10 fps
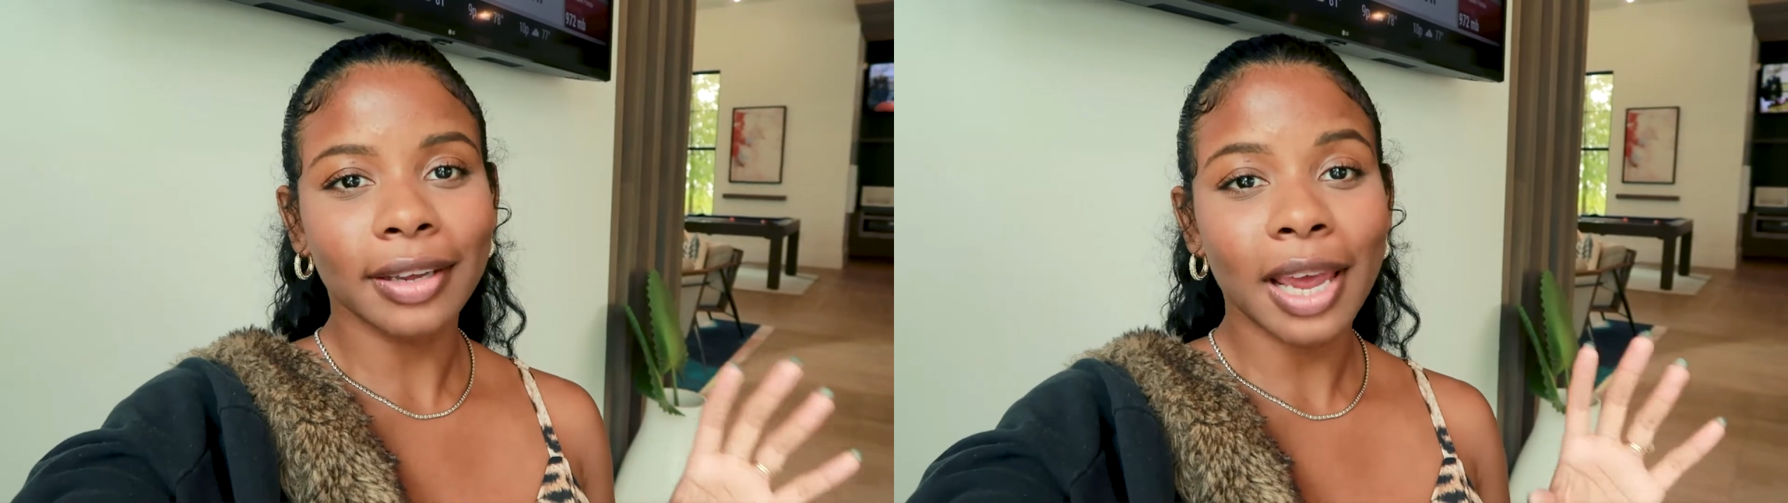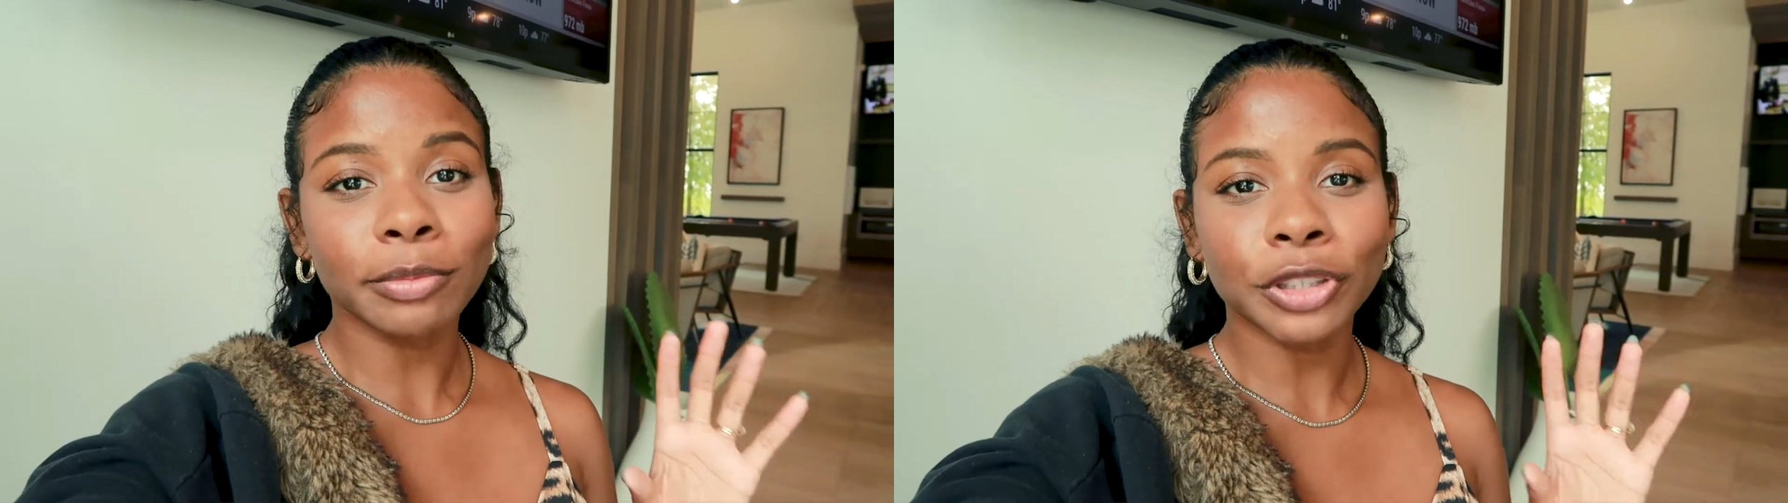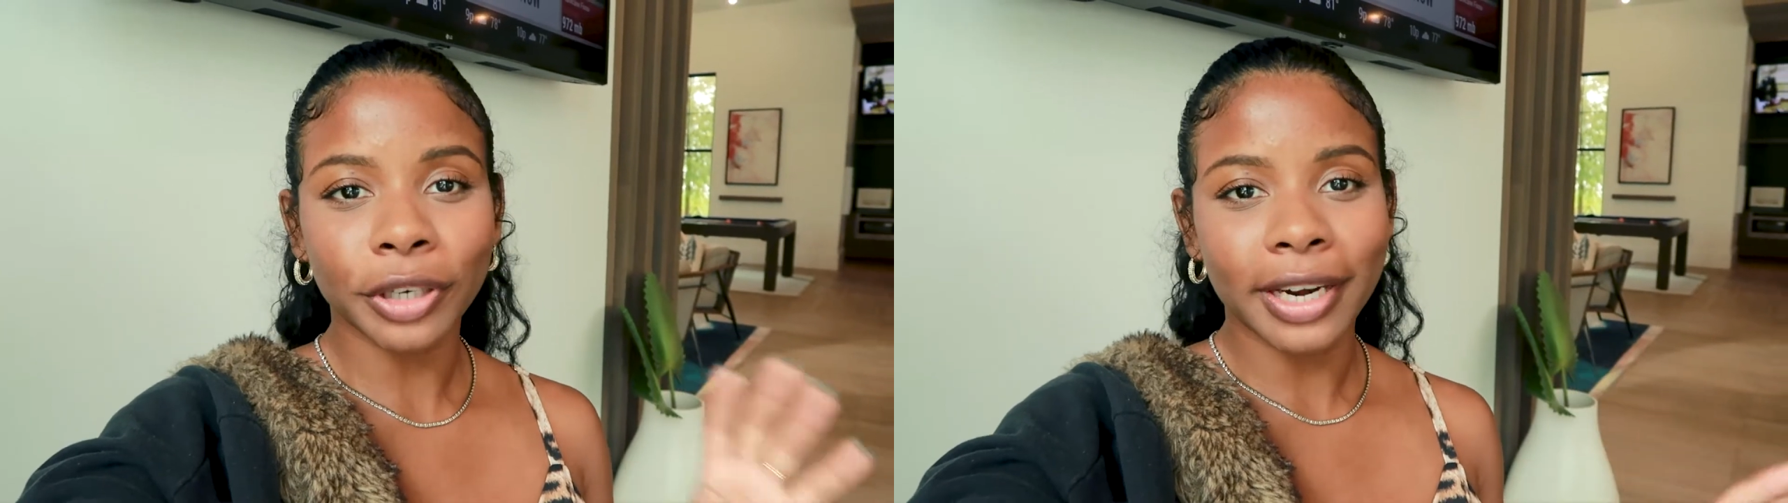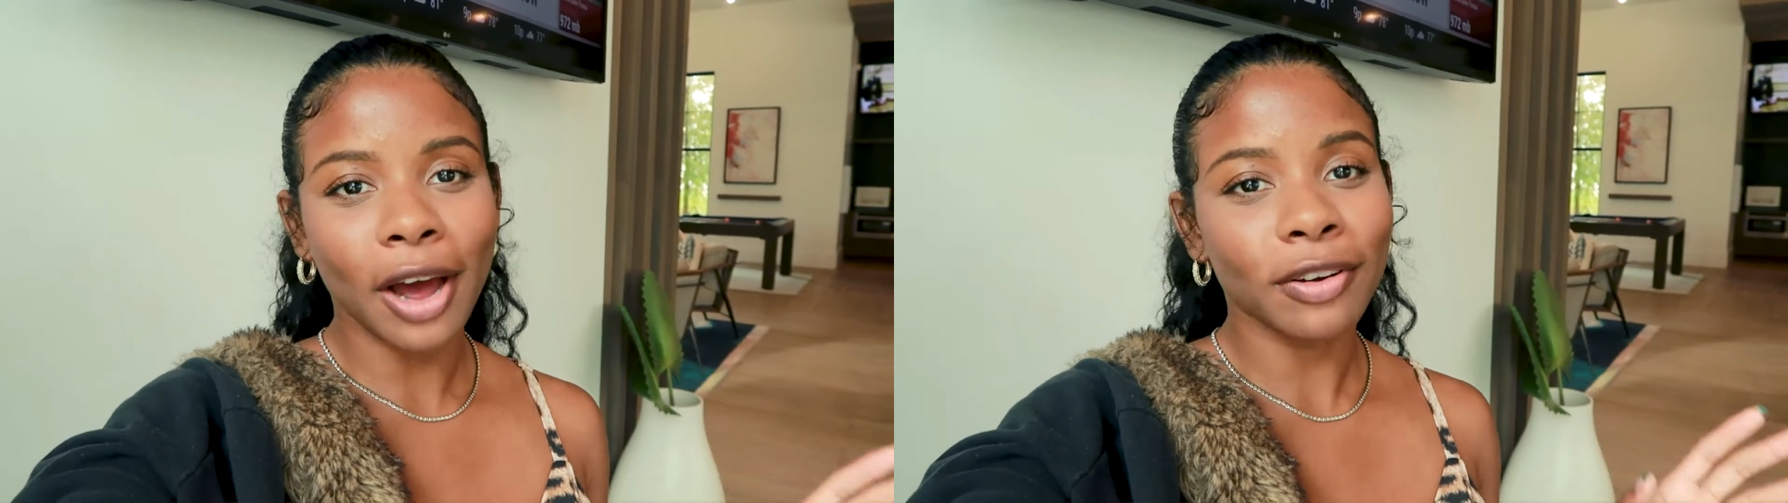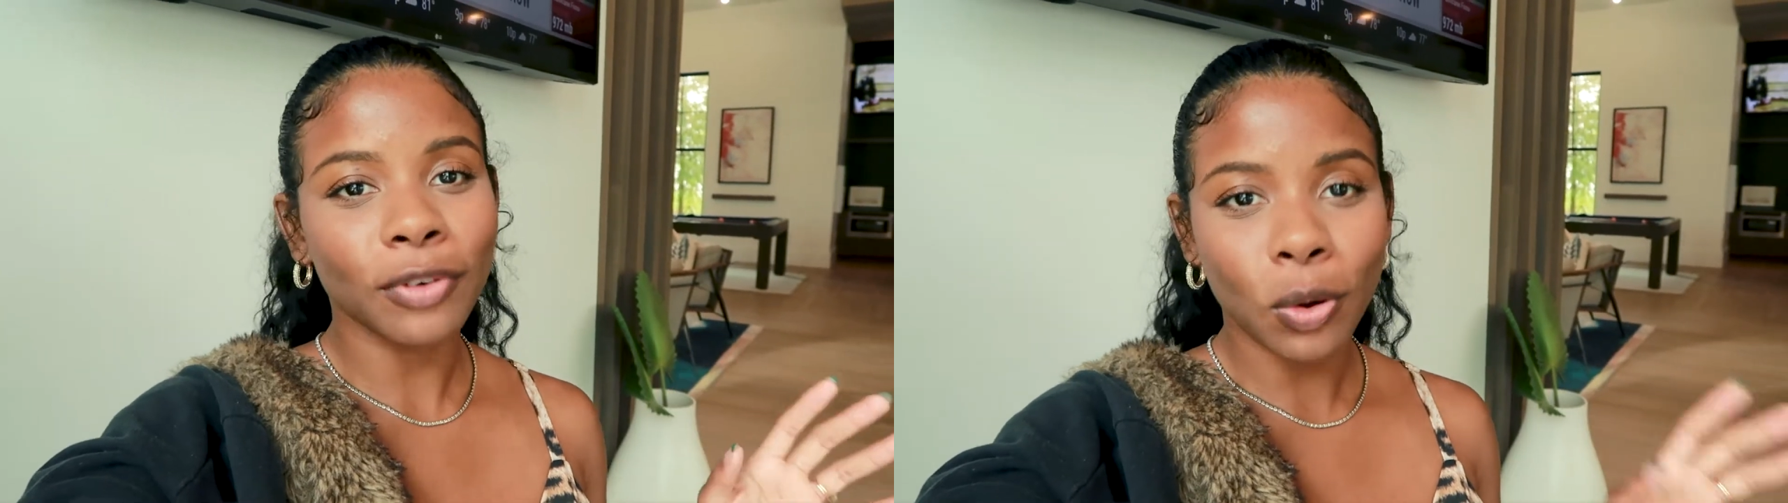came straight
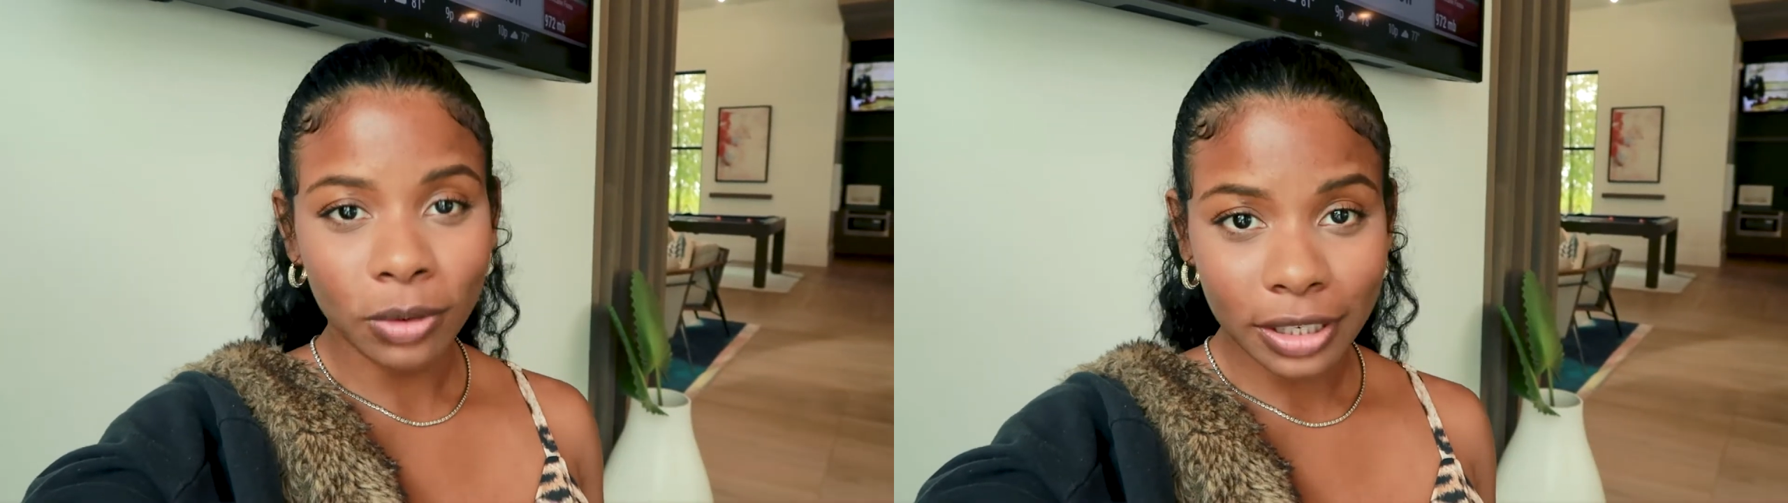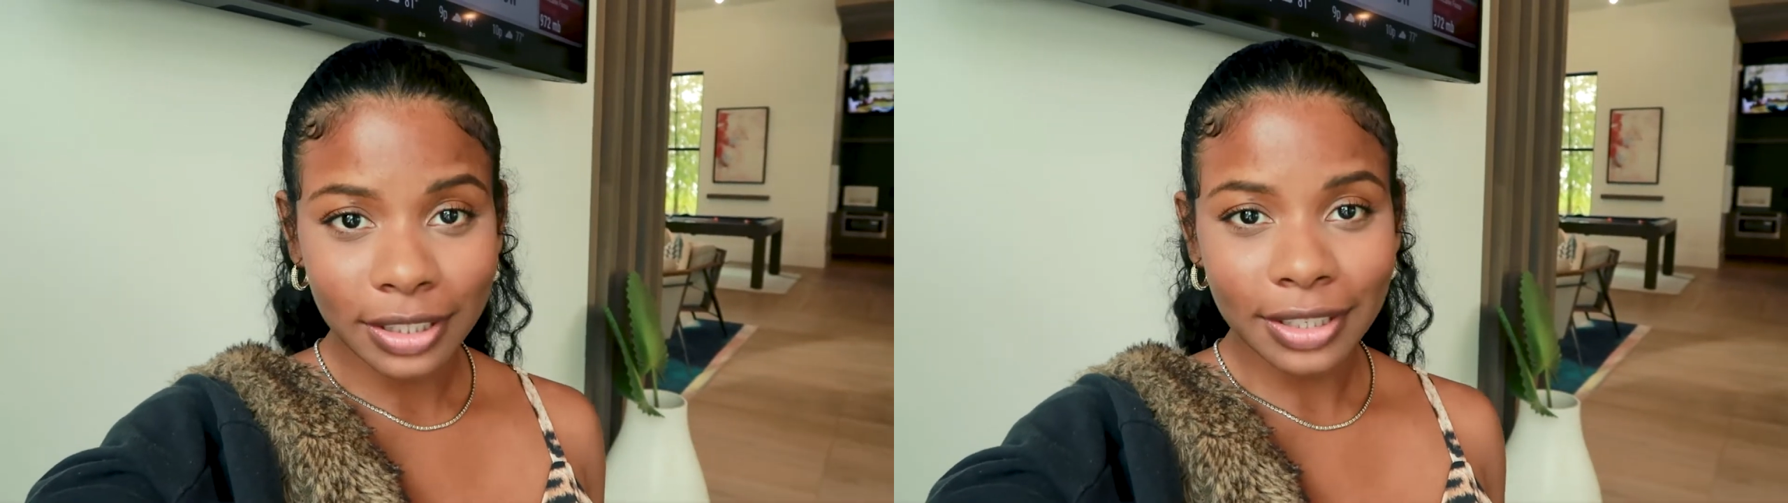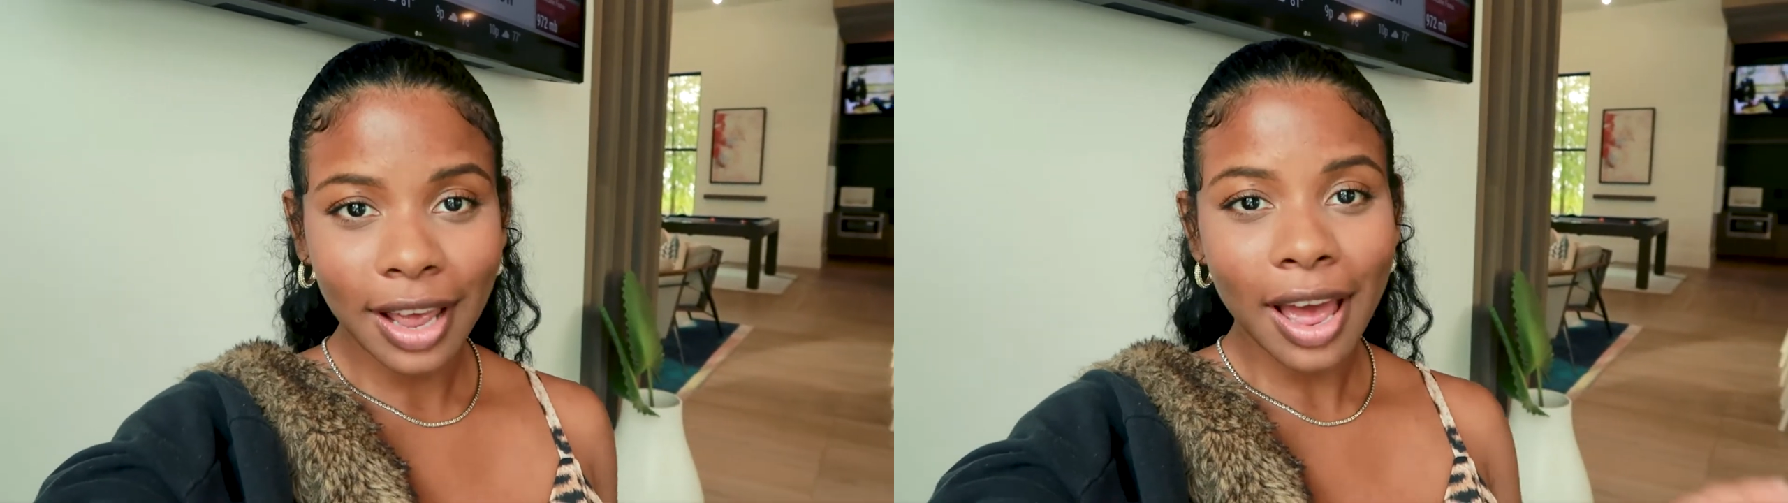out of Home Goods.